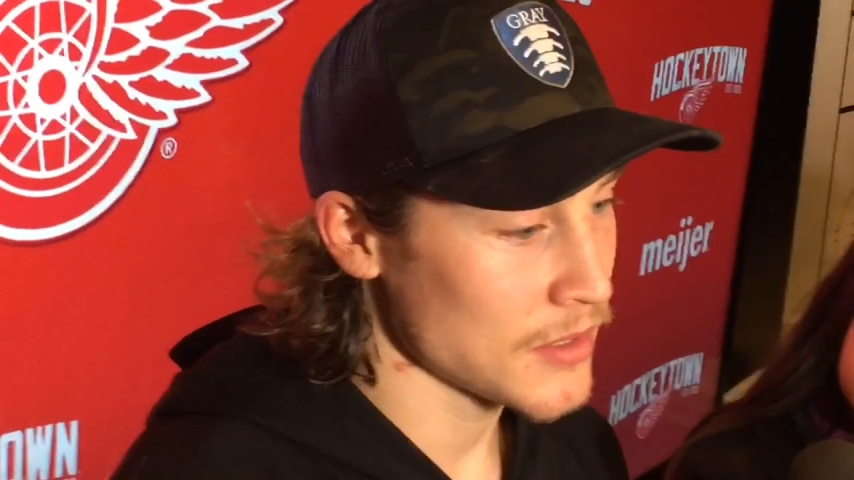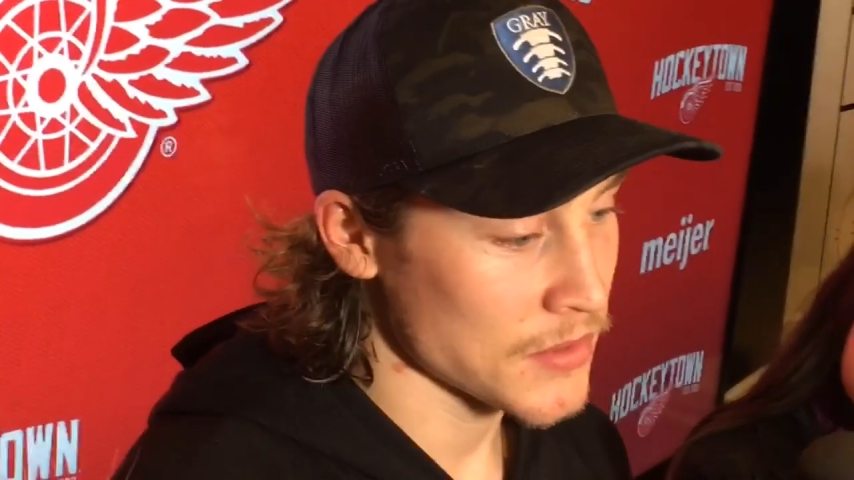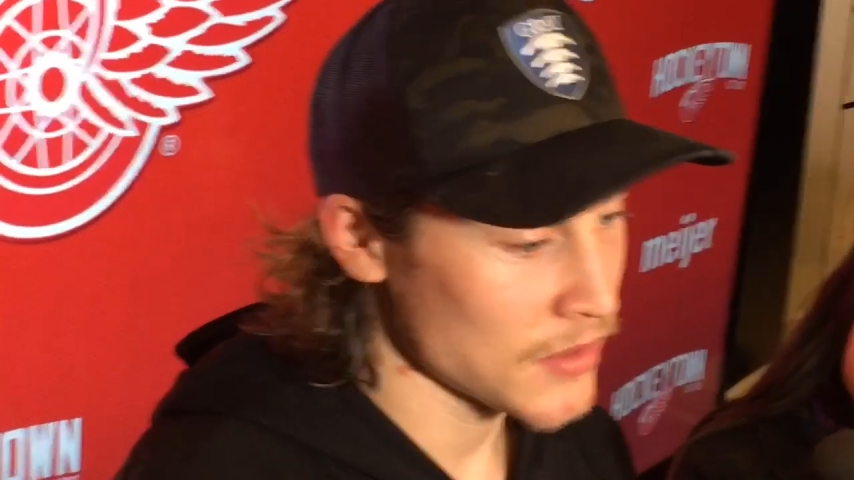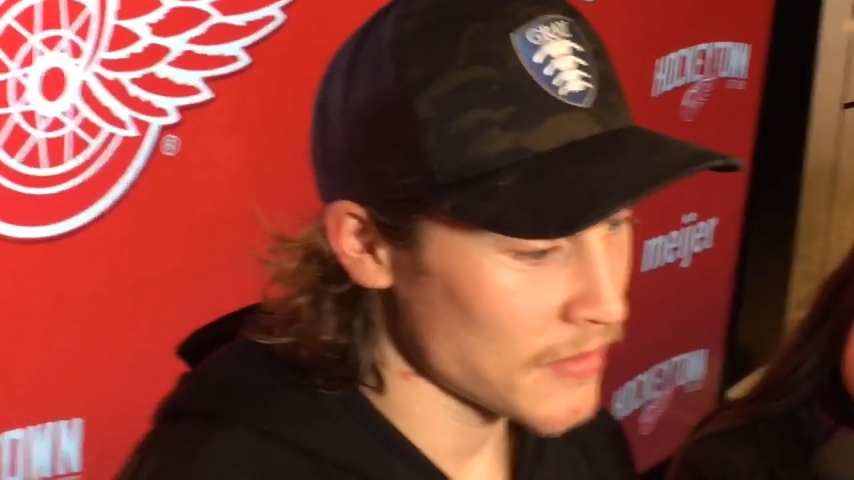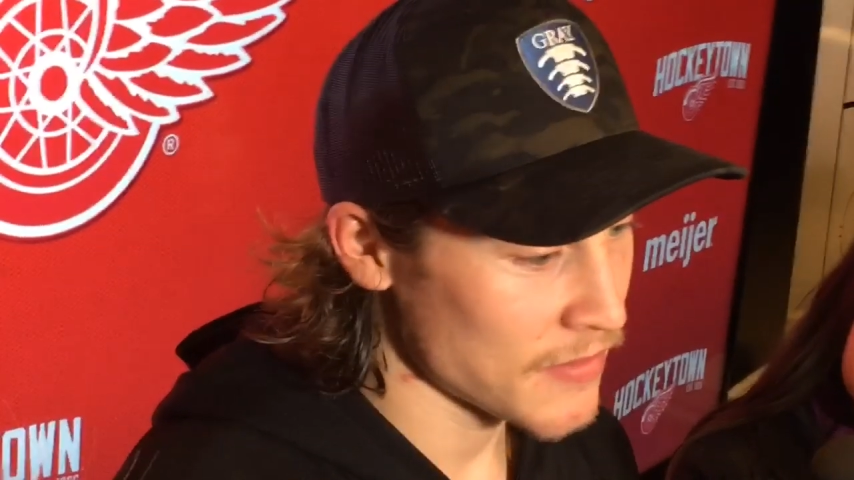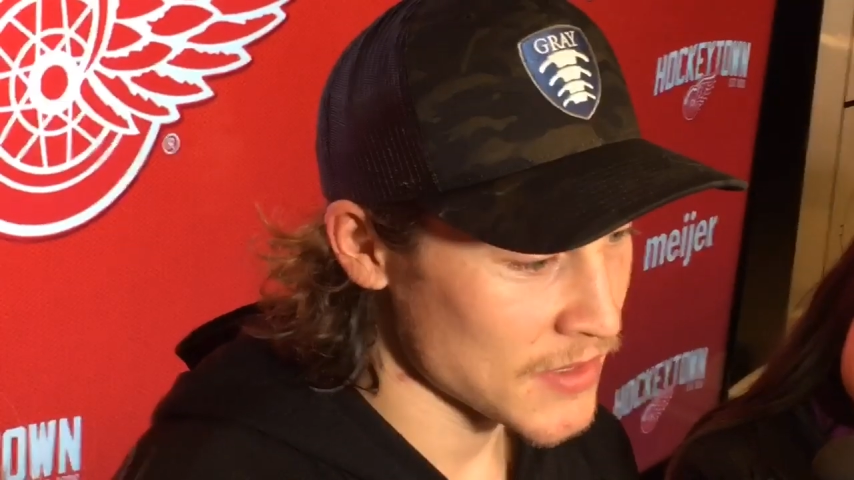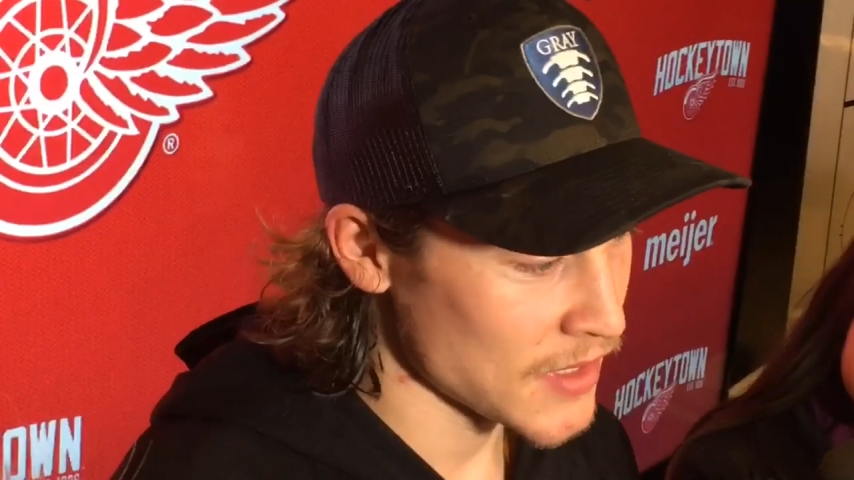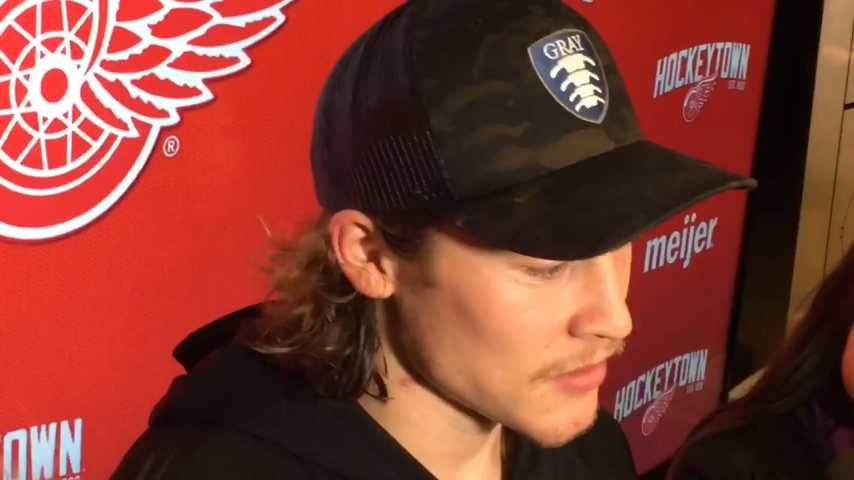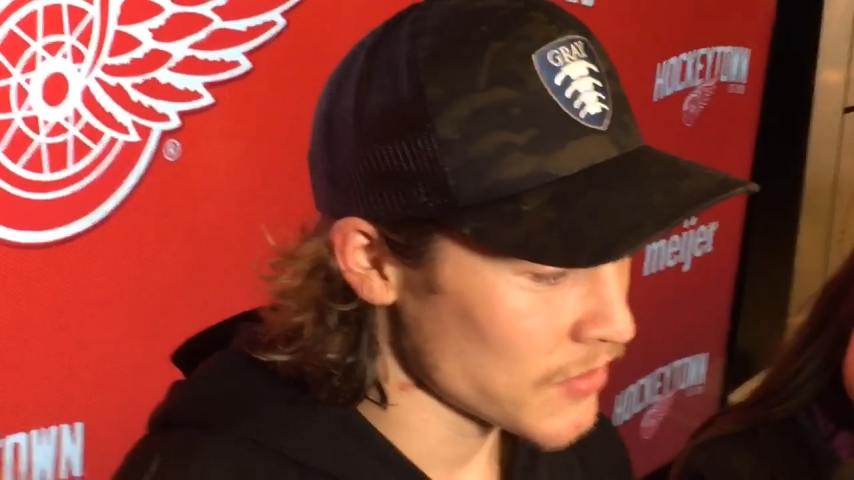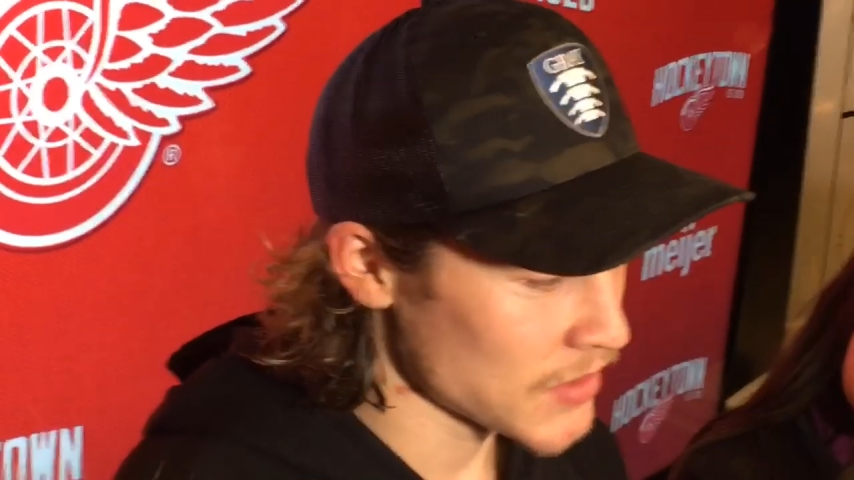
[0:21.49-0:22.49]
He was good for
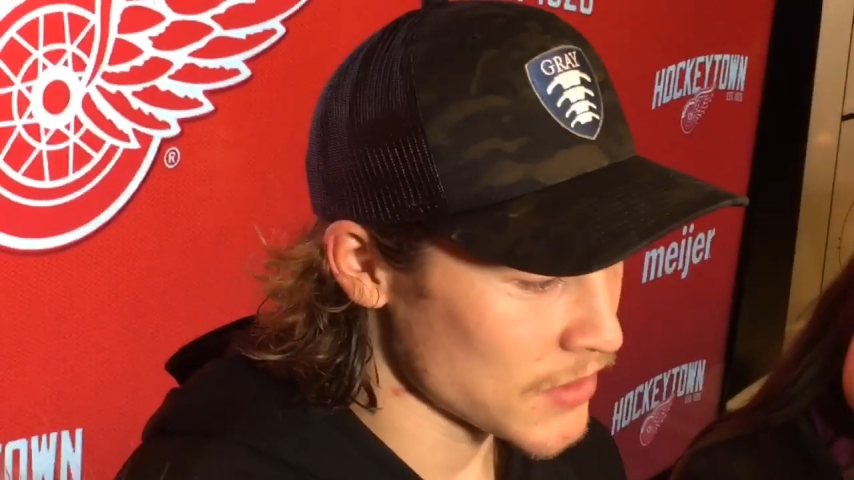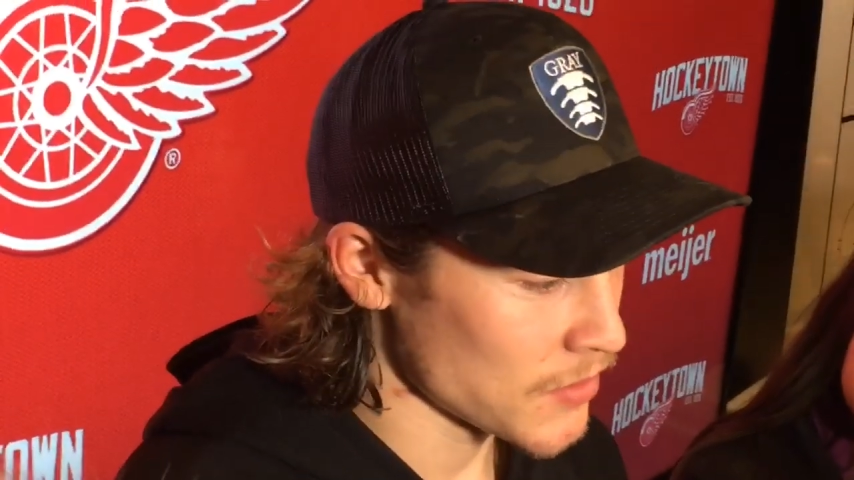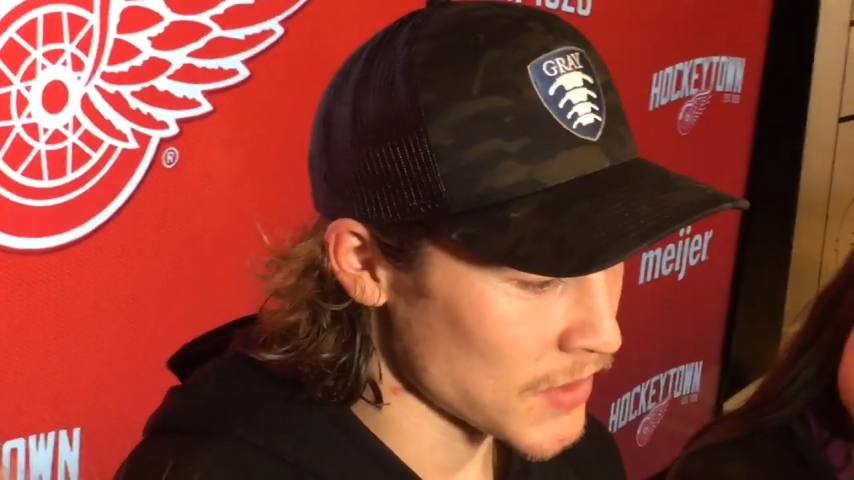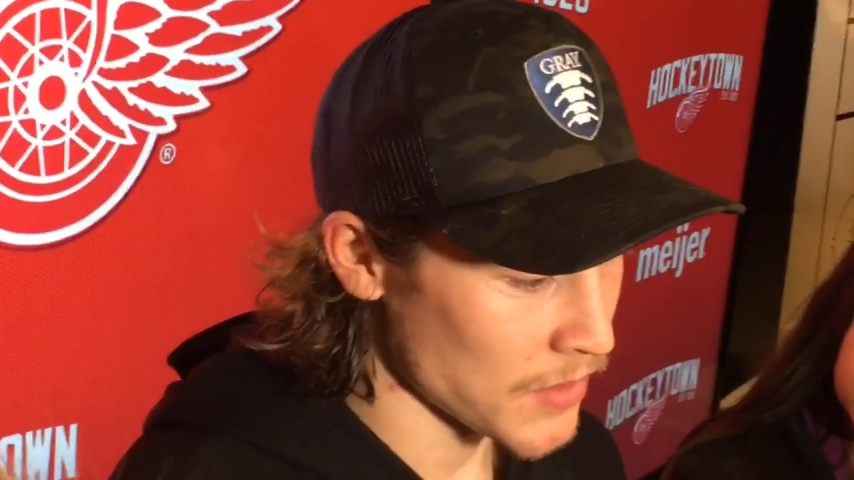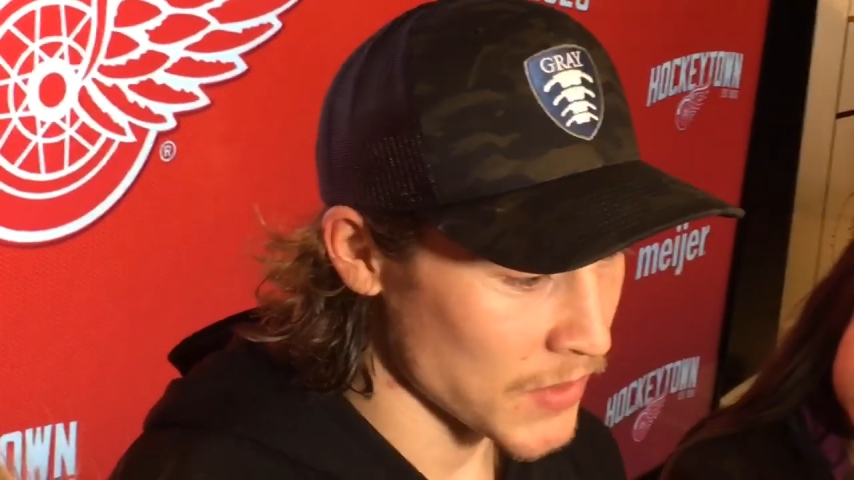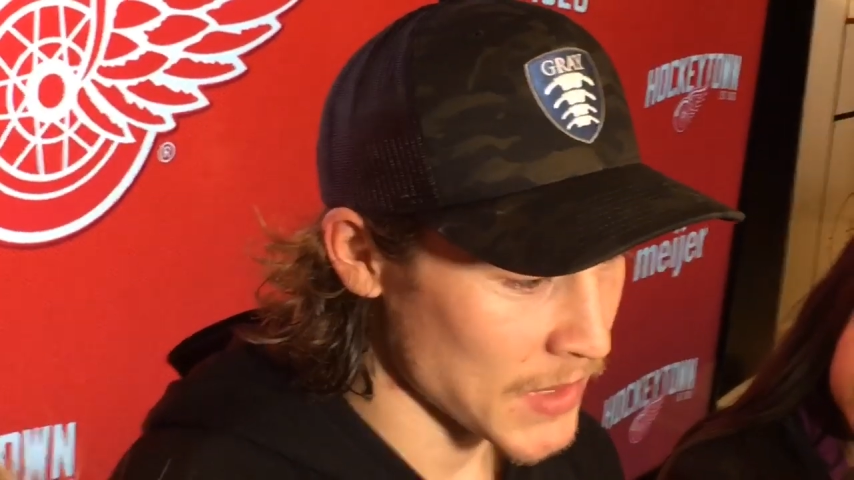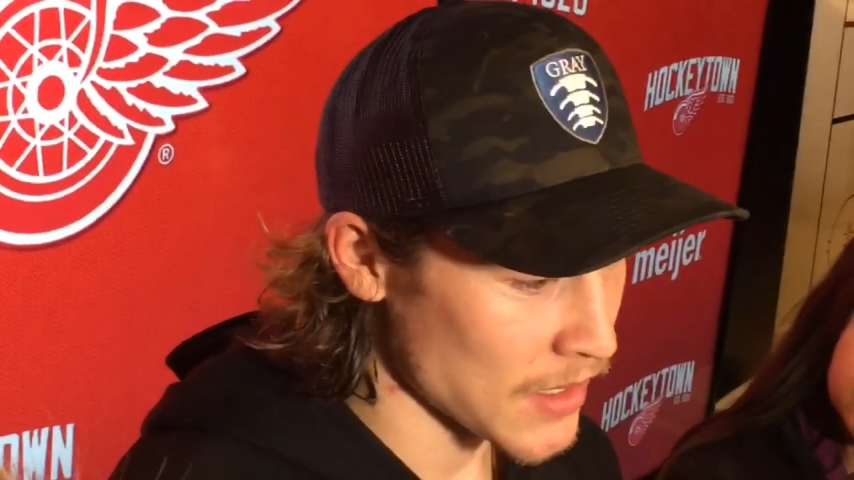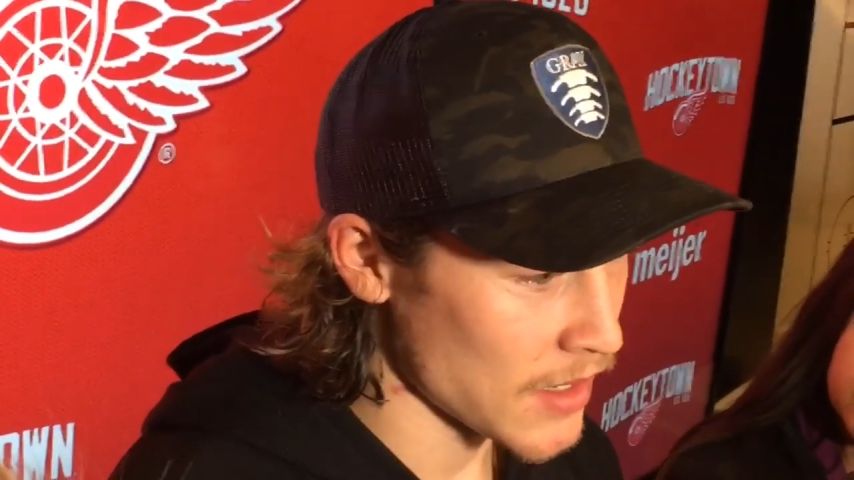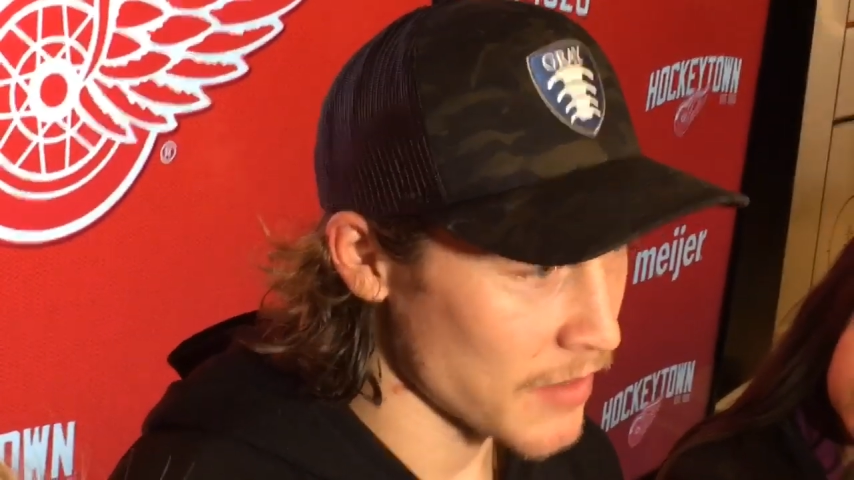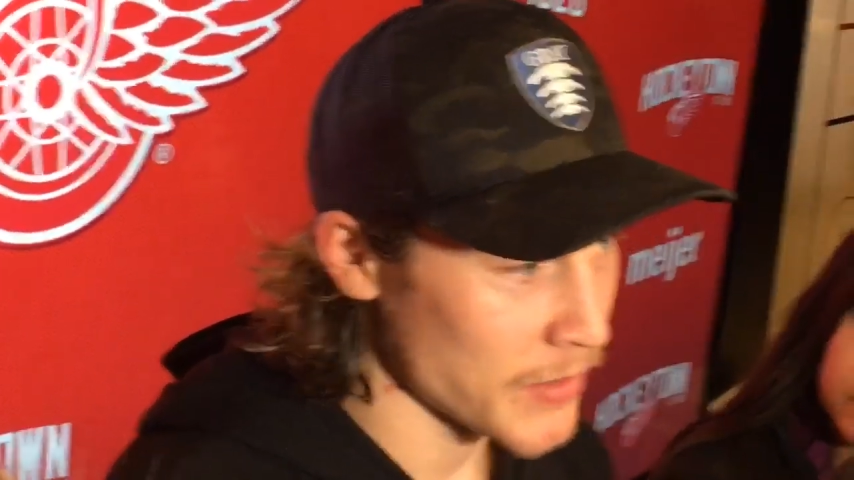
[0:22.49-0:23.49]
St. Louis, you know, when they won the
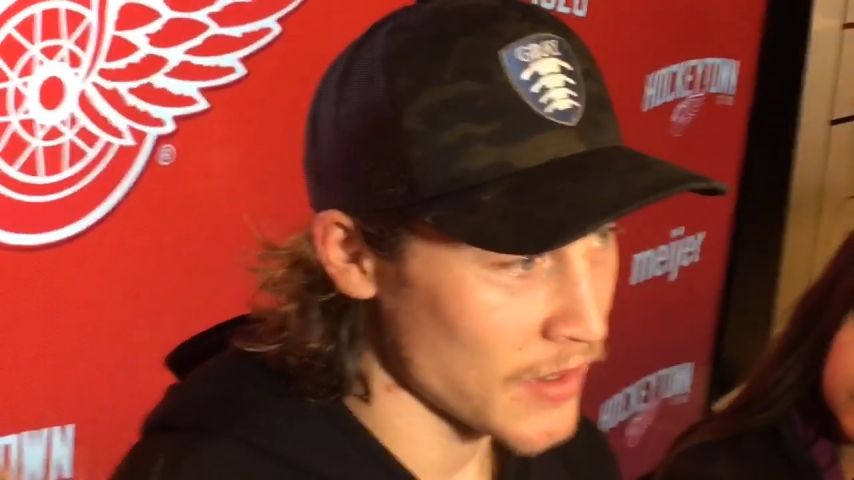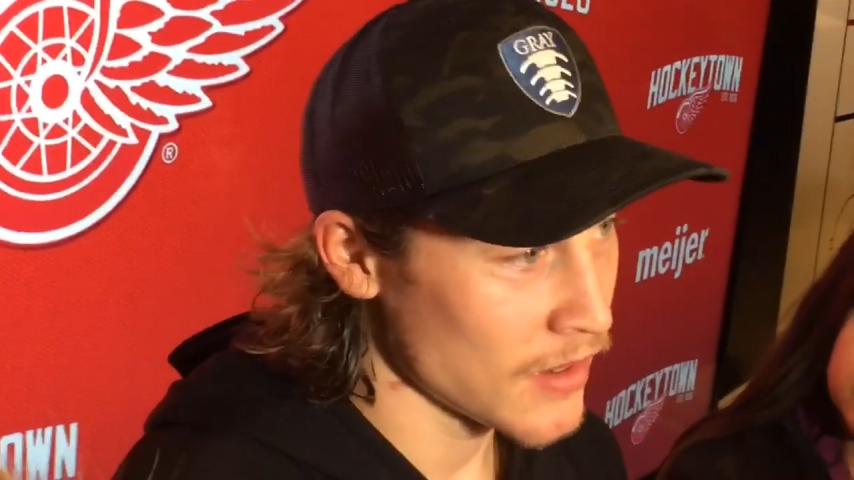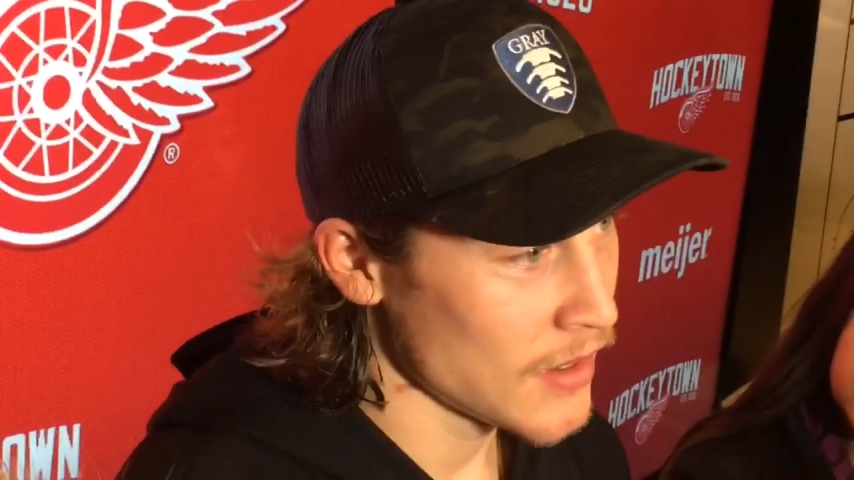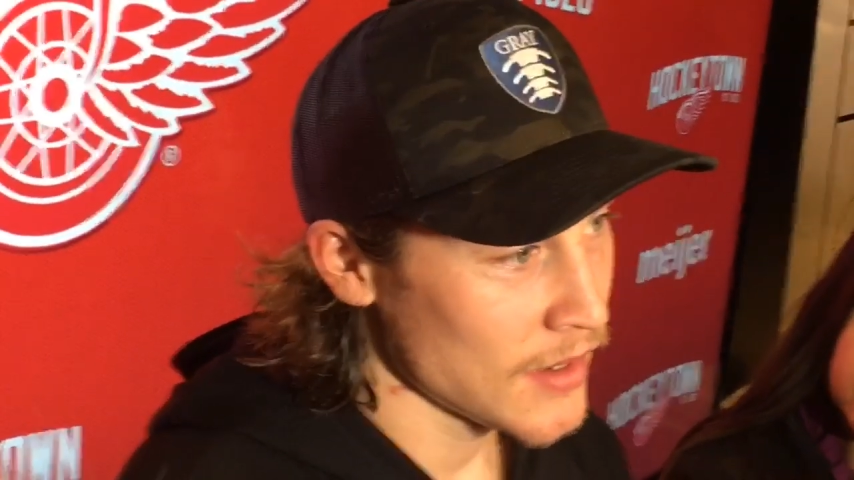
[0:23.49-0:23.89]
cup, and